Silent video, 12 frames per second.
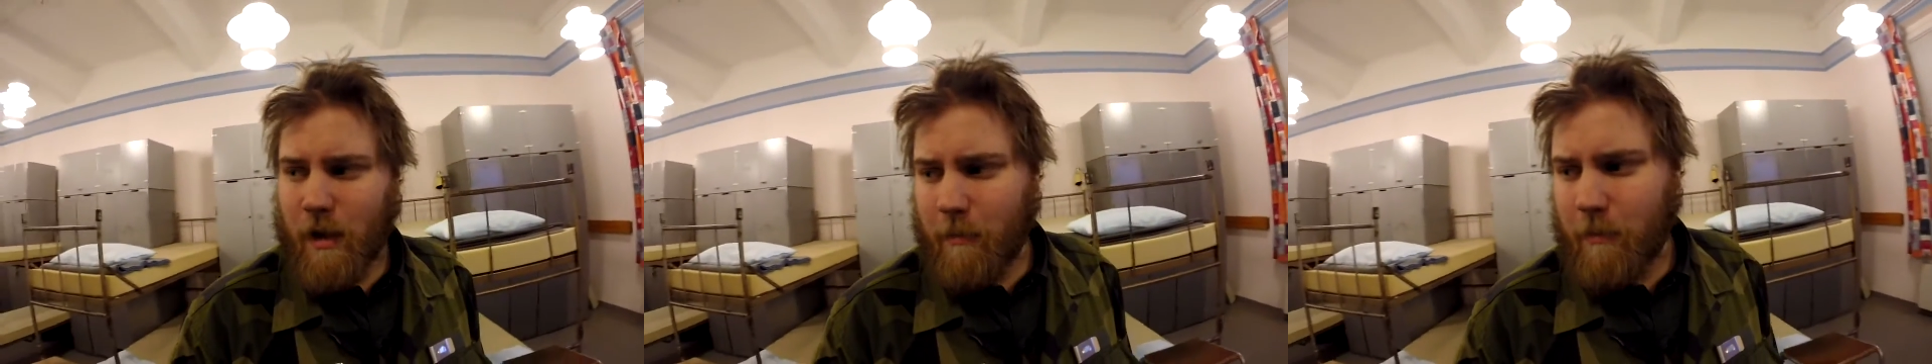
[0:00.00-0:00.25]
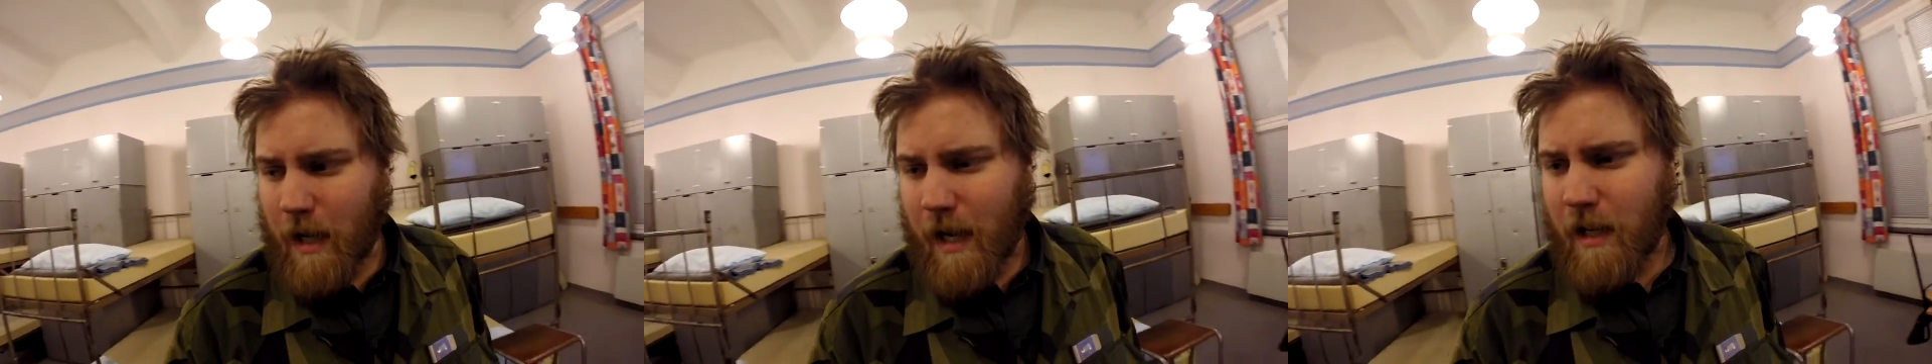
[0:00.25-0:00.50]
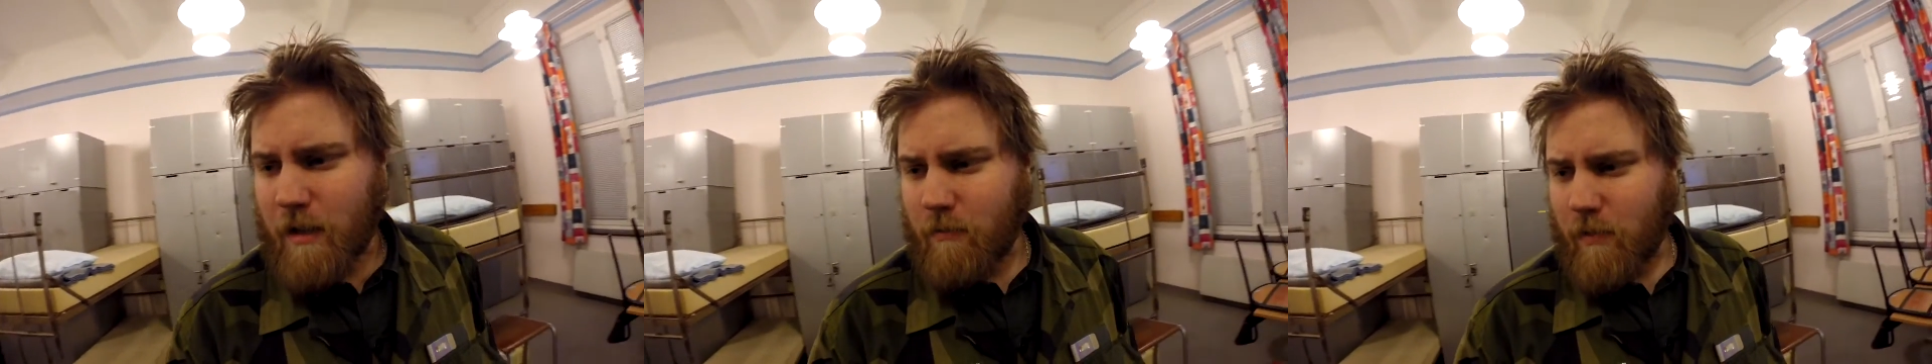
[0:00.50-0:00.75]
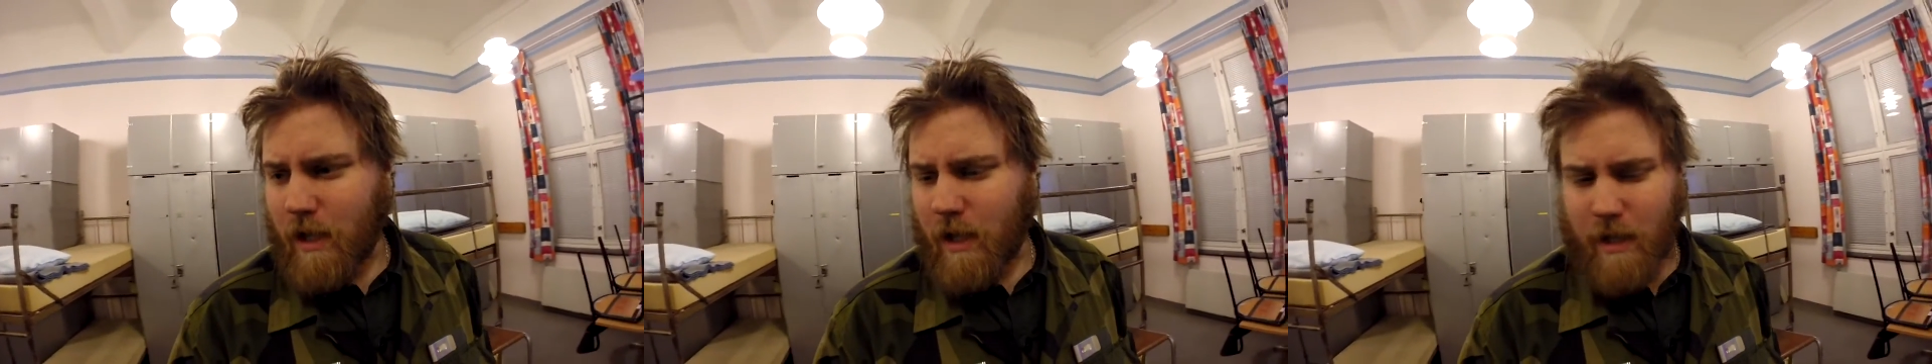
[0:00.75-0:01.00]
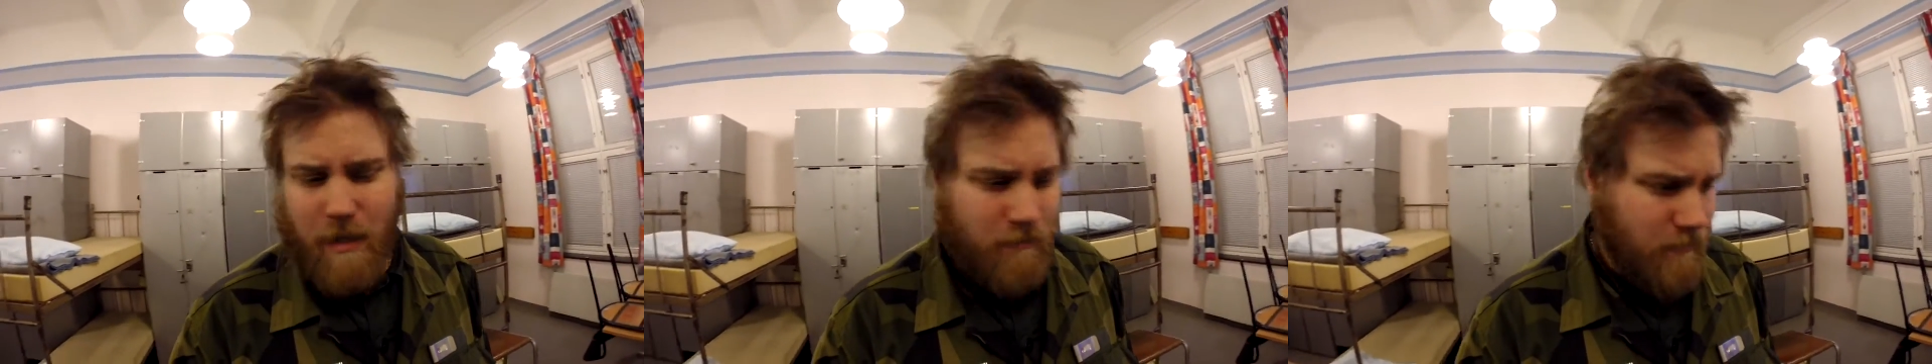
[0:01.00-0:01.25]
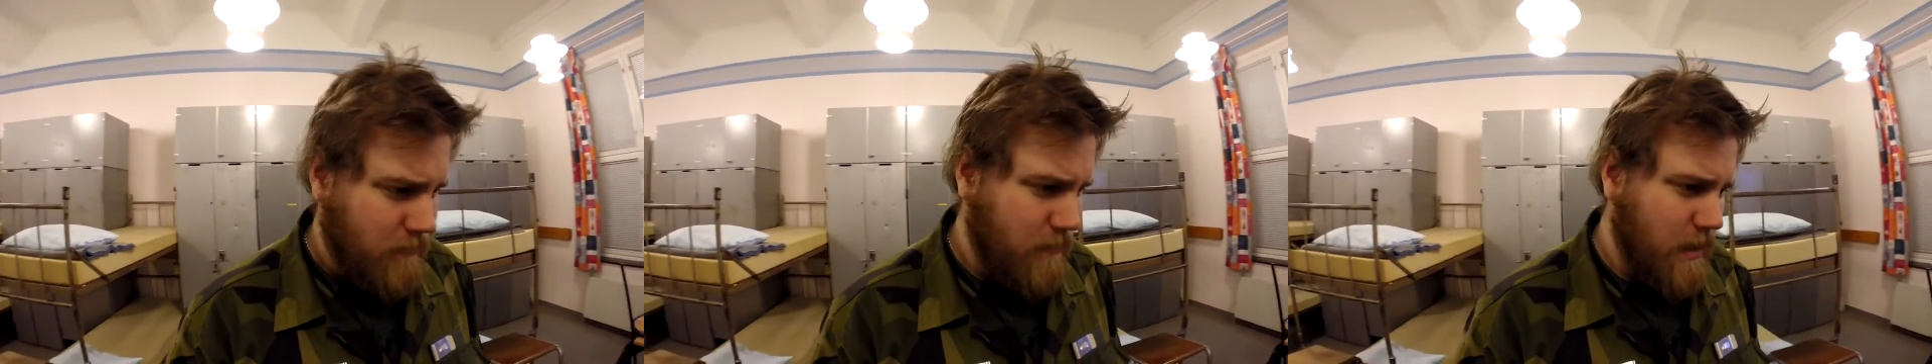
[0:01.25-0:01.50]
unpack my
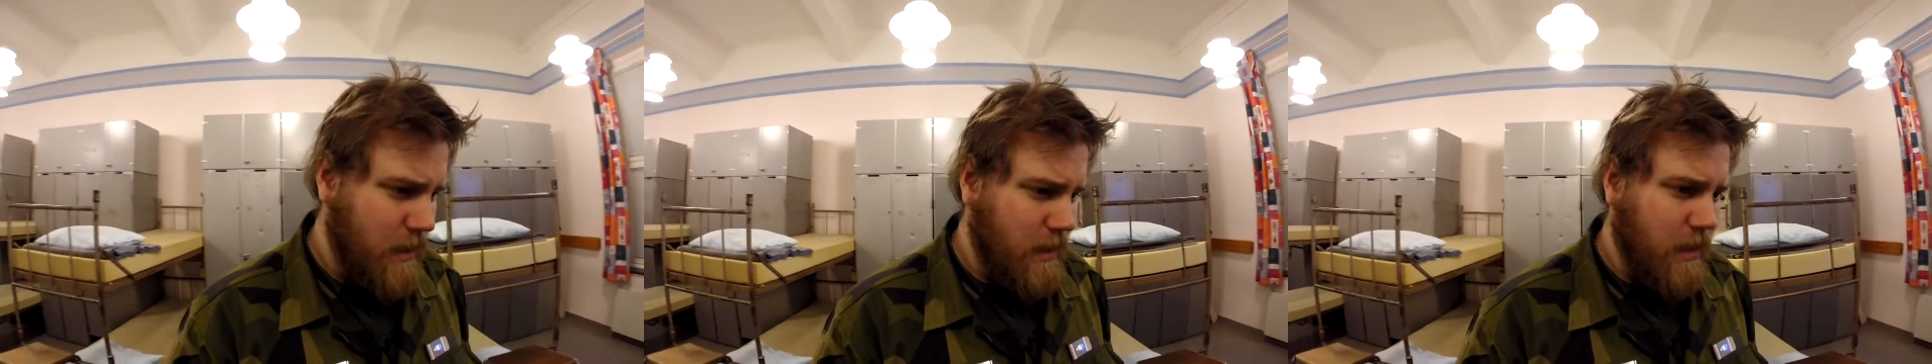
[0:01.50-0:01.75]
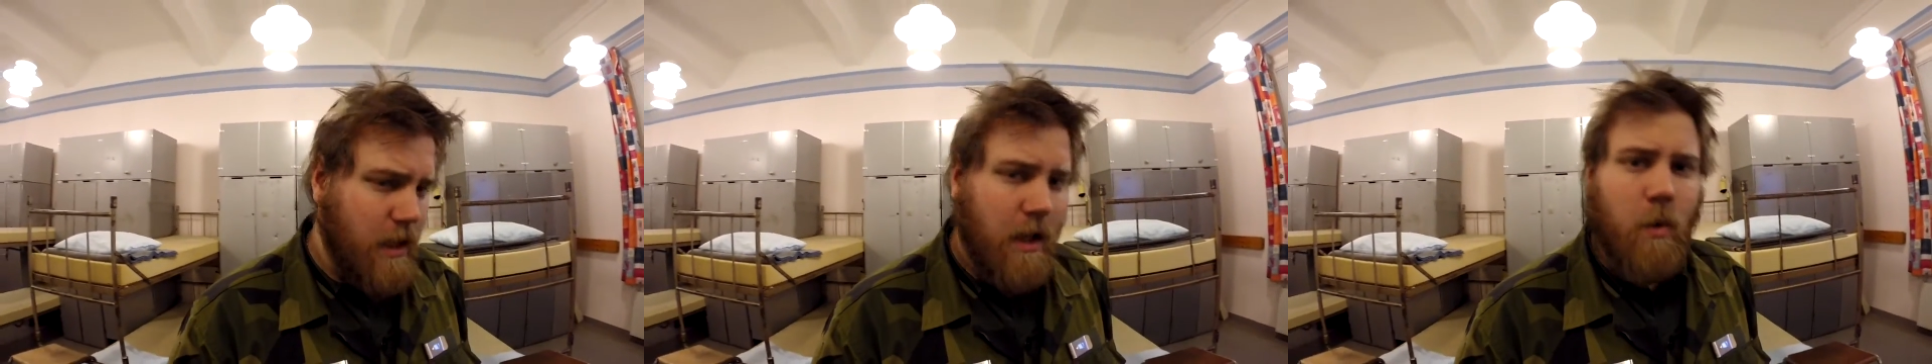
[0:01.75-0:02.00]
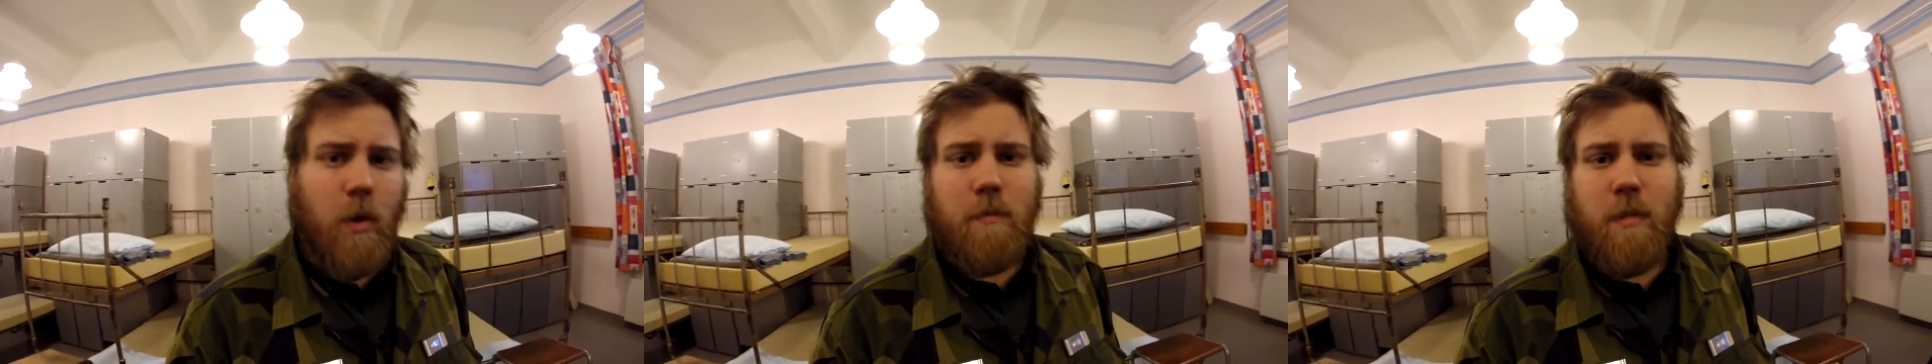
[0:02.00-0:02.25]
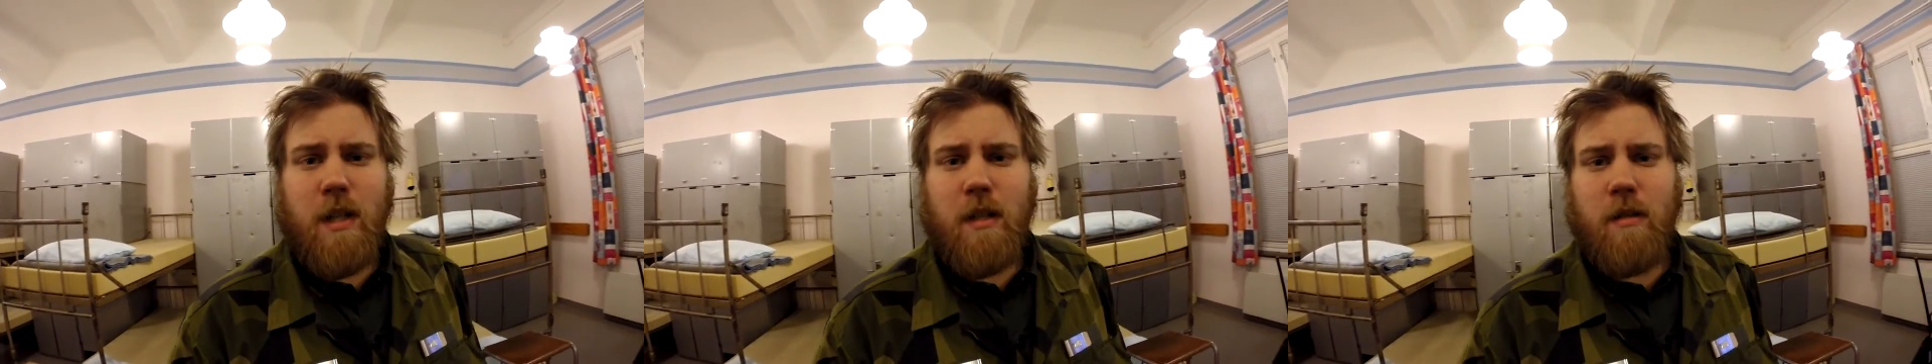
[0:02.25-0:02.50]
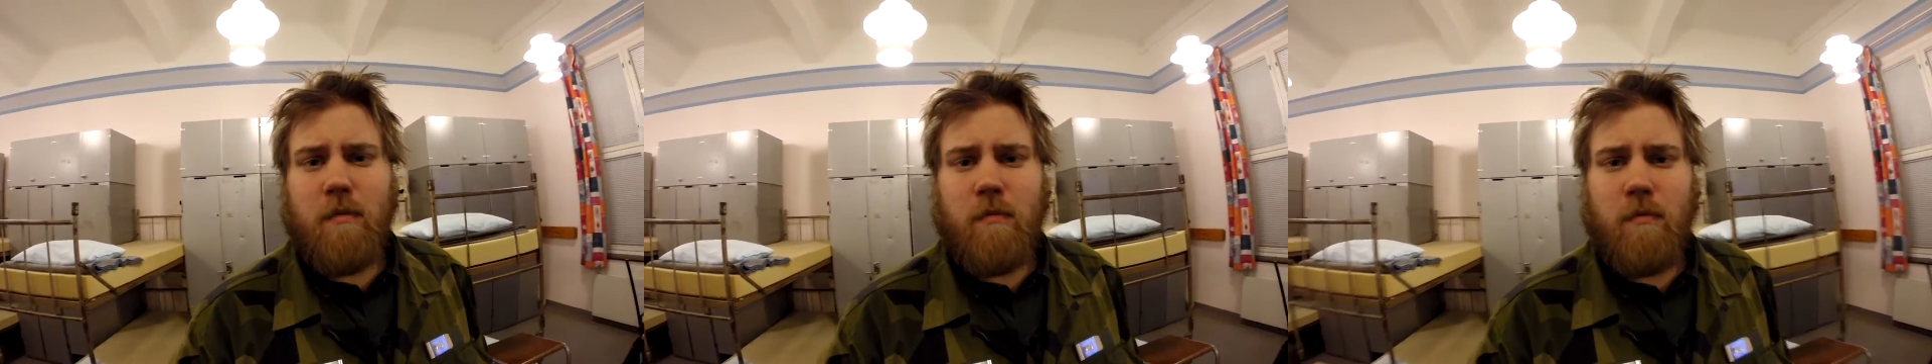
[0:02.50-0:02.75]
equipment,